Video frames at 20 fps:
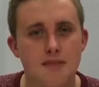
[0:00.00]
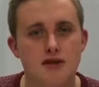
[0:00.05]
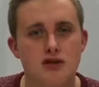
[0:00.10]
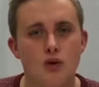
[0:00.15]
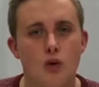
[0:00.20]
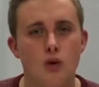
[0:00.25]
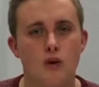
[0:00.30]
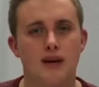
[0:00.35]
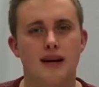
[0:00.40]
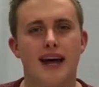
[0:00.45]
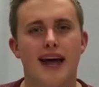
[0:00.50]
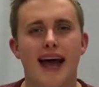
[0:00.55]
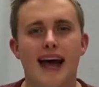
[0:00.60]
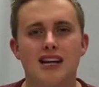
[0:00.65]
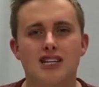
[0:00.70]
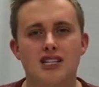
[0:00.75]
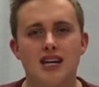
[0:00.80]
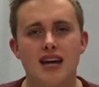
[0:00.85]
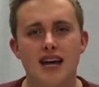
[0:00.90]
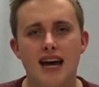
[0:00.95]
is Orrin
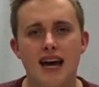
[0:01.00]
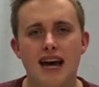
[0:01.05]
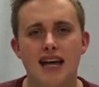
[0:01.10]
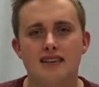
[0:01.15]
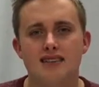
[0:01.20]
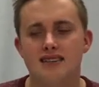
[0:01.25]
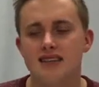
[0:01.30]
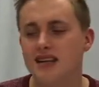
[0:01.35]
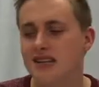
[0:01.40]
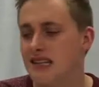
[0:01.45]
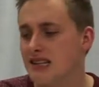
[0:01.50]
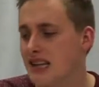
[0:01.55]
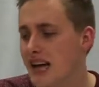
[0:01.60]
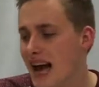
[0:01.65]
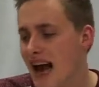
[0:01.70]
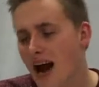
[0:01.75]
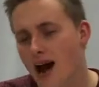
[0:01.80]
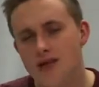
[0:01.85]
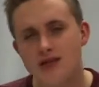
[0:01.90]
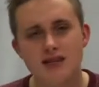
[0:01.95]
Hatch, and said that the
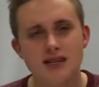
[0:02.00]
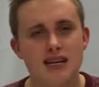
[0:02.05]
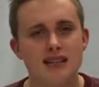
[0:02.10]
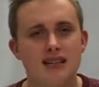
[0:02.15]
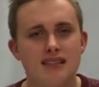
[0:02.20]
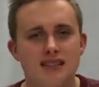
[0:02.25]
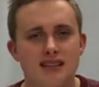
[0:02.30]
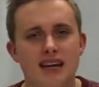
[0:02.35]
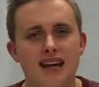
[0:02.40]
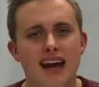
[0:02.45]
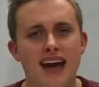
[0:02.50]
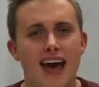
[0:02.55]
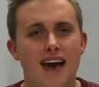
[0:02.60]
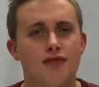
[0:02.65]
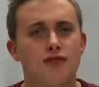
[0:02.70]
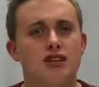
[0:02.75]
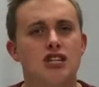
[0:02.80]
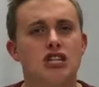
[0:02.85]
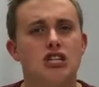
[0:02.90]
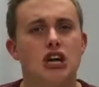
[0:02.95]
House and the Senate had
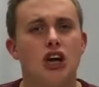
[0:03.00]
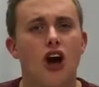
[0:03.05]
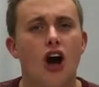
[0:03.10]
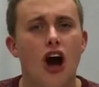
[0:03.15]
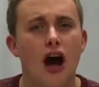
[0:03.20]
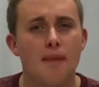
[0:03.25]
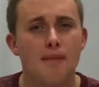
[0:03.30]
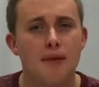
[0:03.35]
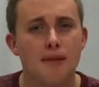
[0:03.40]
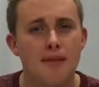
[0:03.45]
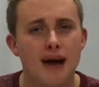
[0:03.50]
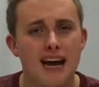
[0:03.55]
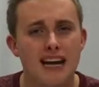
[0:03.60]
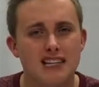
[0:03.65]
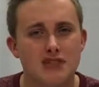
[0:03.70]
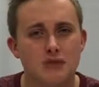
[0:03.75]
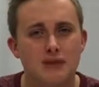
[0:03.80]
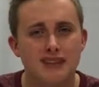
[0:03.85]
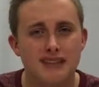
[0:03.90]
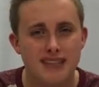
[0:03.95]
reached a
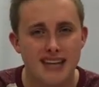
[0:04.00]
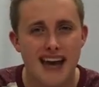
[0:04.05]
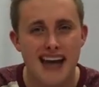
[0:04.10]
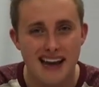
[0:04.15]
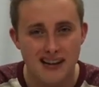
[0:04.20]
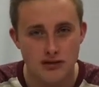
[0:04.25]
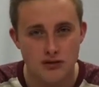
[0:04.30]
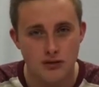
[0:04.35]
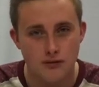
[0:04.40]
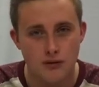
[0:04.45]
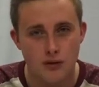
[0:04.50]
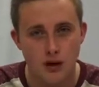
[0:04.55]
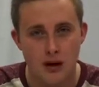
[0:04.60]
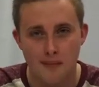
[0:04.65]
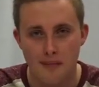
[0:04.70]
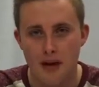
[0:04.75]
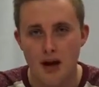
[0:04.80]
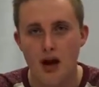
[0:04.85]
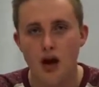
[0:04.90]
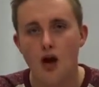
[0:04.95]
compromise with tax reform.
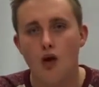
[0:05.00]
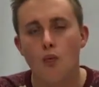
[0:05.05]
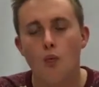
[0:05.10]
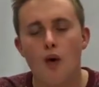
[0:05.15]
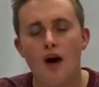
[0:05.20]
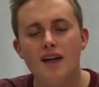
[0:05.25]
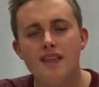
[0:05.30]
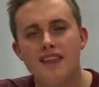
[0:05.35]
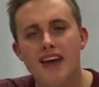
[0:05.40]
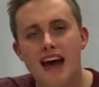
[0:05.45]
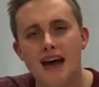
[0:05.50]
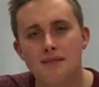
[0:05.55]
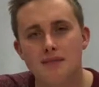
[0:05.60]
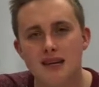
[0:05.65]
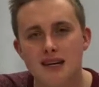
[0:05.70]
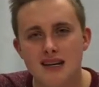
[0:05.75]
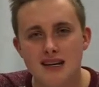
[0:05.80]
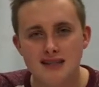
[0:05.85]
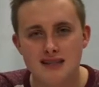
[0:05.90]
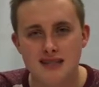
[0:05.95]
What that
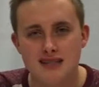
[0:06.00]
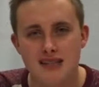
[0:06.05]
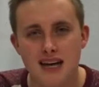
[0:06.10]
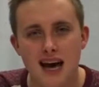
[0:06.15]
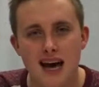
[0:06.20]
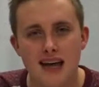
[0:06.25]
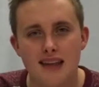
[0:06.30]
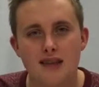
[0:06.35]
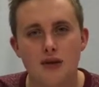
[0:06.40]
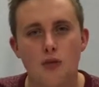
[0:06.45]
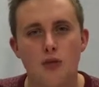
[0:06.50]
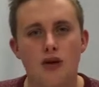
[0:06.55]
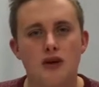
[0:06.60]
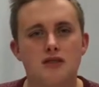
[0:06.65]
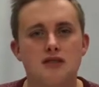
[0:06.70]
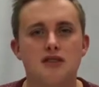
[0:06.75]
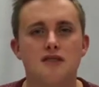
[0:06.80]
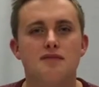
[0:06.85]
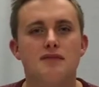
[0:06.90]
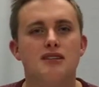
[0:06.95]
means is that, in the
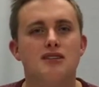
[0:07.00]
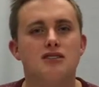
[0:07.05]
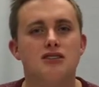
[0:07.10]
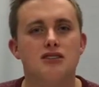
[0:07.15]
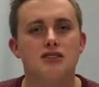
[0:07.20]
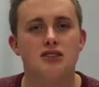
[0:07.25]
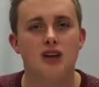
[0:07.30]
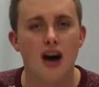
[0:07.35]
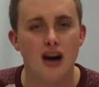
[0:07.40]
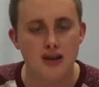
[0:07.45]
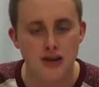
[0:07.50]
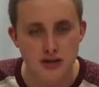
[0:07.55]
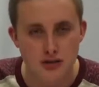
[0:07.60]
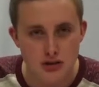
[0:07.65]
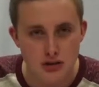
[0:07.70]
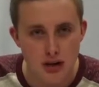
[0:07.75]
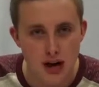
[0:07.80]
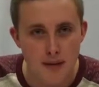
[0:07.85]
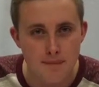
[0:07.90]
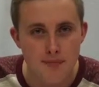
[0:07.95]
words of Mr. Donald
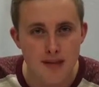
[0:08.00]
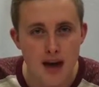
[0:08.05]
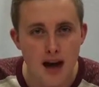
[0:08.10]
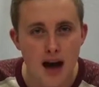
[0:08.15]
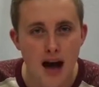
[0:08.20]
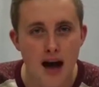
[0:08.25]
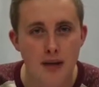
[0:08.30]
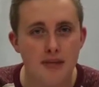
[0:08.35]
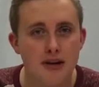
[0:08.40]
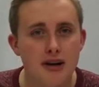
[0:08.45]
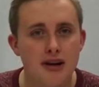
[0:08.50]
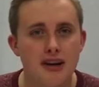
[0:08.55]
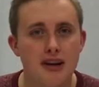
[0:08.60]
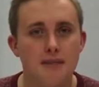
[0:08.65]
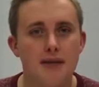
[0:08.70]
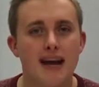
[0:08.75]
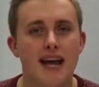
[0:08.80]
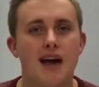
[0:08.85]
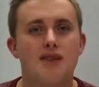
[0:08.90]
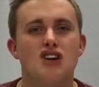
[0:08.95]
Trump, America
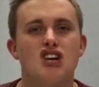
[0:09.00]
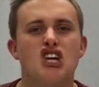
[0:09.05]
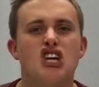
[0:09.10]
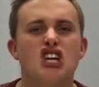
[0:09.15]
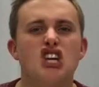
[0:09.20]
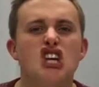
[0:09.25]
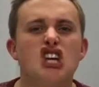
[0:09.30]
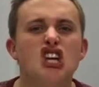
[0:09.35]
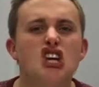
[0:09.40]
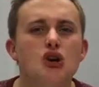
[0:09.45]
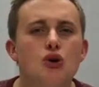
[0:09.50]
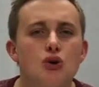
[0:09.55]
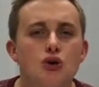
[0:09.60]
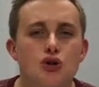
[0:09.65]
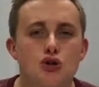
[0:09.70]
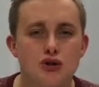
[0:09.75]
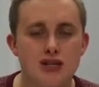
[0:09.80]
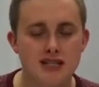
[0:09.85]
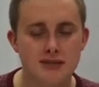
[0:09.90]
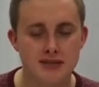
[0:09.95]
might have a
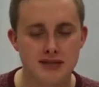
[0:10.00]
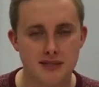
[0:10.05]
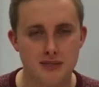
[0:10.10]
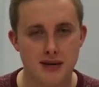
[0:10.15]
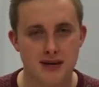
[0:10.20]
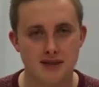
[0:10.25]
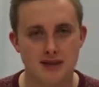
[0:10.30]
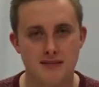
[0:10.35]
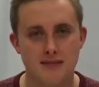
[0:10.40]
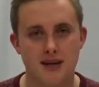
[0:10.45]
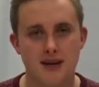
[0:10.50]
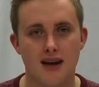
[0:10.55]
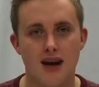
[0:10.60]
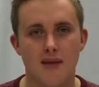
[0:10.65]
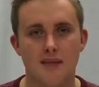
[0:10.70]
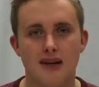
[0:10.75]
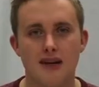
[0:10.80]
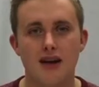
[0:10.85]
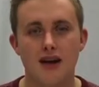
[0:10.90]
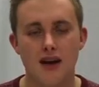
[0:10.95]
huge Christmas present be
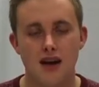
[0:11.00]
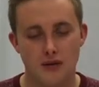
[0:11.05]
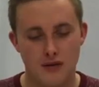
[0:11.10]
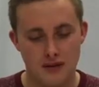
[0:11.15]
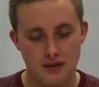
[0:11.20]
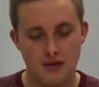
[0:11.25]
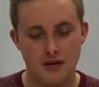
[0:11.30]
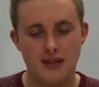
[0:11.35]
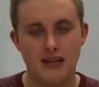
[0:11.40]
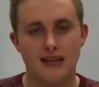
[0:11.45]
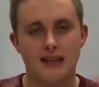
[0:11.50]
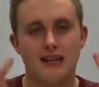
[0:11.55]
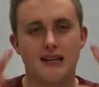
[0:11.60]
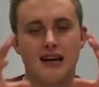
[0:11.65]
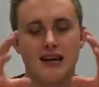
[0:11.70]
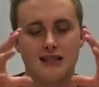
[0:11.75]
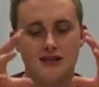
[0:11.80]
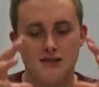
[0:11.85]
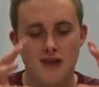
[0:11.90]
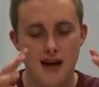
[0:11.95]
coming with, you know, like the
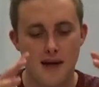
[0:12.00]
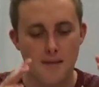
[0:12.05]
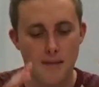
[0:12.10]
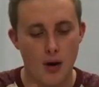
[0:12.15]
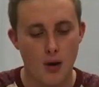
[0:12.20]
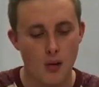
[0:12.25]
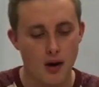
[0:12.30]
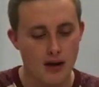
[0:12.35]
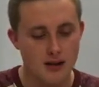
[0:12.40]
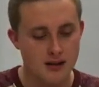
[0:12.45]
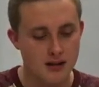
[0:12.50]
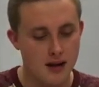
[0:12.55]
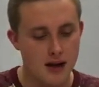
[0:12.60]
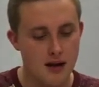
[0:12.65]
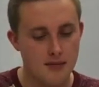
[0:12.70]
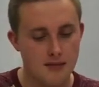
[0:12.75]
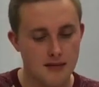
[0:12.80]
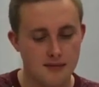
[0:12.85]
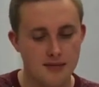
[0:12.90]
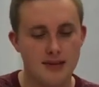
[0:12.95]
nice fat bow on
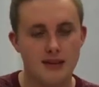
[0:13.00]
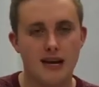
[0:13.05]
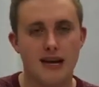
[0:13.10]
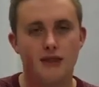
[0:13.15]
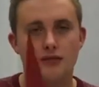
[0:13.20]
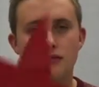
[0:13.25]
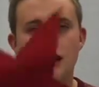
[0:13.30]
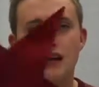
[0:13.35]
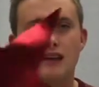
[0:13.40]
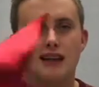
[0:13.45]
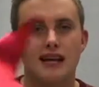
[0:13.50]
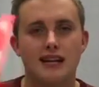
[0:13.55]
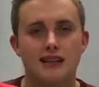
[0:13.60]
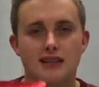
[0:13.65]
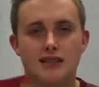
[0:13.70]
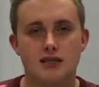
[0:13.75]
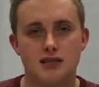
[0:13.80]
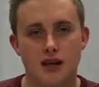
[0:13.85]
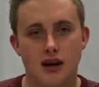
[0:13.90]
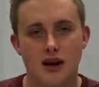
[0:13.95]
top. It'd be like red, like
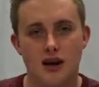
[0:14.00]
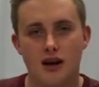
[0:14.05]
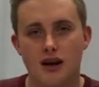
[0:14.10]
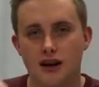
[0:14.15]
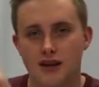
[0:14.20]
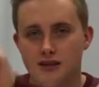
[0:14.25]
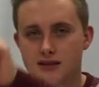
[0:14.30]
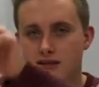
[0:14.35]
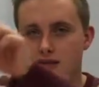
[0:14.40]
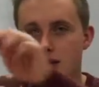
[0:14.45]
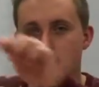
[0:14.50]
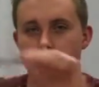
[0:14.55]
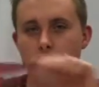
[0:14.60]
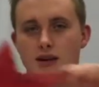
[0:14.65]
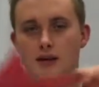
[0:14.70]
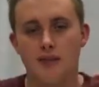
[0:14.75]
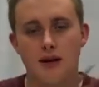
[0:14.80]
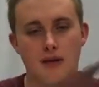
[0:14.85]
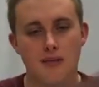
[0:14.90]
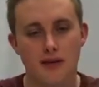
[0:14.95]
the star, because it's like a
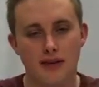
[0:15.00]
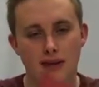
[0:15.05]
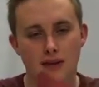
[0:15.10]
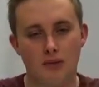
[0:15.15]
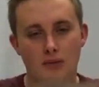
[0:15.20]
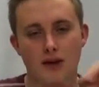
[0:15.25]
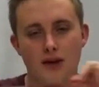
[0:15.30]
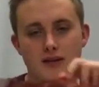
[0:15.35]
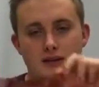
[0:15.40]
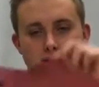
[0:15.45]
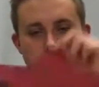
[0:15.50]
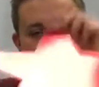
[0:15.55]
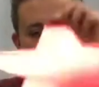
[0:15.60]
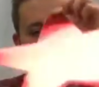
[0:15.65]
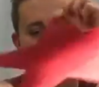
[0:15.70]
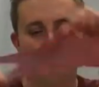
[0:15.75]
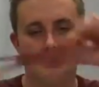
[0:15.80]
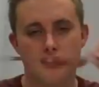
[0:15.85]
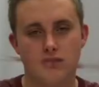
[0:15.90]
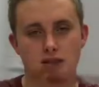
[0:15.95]
Republican one.
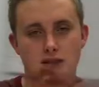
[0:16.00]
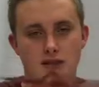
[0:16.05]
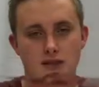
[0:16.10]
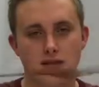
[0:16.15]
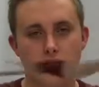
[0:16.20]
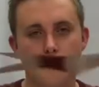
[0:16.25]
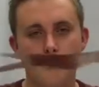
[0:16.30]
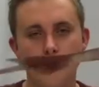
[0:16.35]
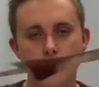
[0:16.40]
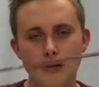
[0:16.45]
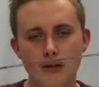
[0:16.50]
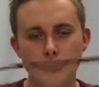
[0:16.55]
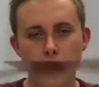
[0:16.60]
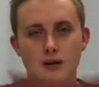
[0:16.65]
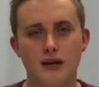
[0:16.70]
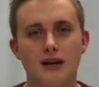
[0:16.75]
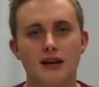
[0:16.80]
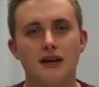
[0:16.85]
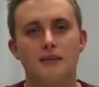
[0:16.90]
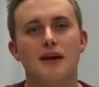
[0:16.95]
So
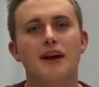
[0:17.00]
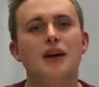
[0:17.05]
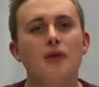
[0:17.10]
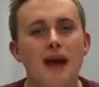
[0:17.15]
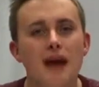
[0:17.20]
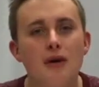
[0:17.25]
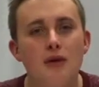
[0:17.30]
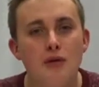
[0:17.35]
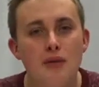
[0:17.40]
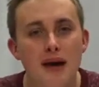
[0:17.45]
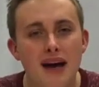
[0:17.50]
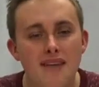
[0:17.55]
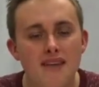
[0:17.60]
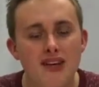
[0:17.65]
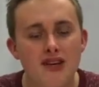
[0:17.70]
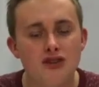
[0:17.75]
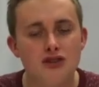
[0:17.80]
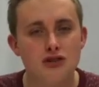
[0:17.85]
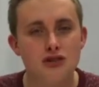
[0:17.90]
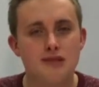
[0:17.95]
Woo! Anyway, we might have a
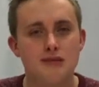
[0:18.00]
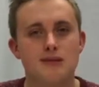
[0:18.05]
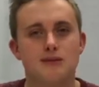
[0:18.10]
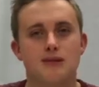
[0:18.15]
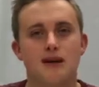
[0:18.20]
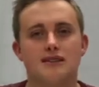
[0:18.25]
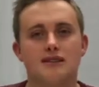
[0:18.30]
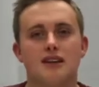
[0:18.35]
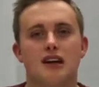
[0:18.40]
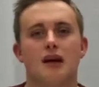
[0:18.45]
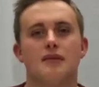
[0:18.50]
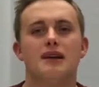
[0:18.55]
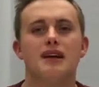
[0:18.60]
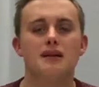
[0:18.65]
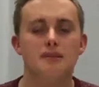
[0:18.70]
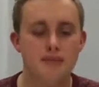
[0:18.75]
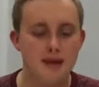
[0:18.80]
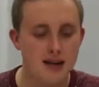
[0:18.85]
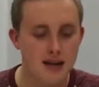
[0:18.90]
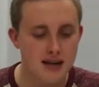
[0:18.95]
huge Christmas present coming
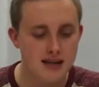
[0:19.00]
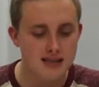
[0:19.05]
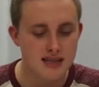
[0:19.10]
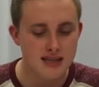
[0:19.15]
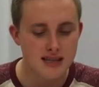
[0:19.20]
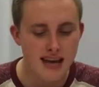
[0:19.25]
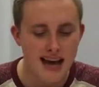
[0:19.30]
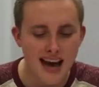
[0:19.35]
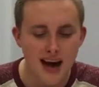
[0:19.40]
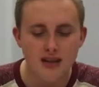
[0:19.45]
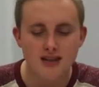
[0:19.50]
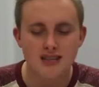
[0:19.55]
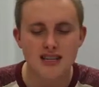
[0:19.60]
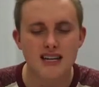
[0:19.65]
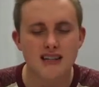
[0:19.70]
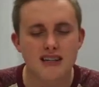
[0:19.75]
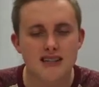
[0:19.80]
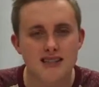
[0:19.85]
because the House and the